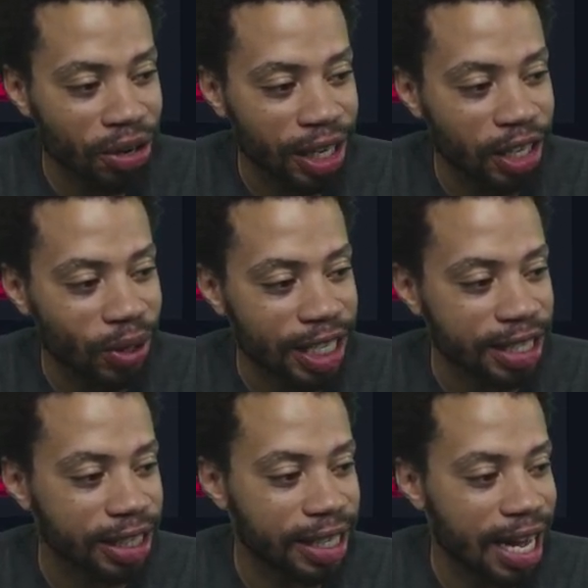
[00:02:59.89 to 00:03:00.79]
he'll get
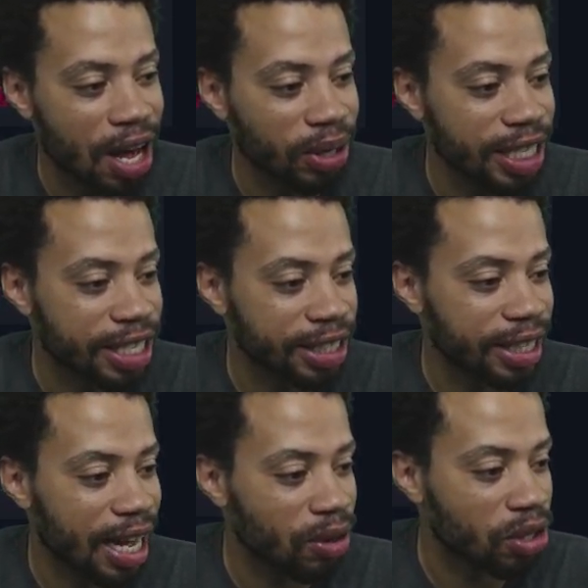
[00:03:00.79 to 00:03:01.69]
slid down. He slid
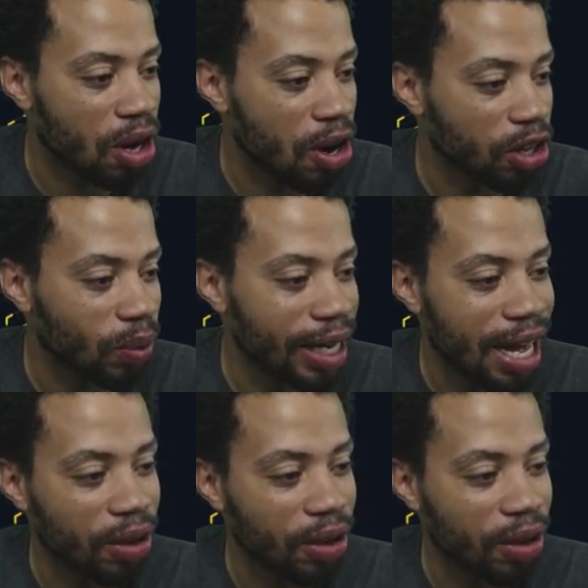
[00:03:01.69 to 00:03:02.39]
down all the way down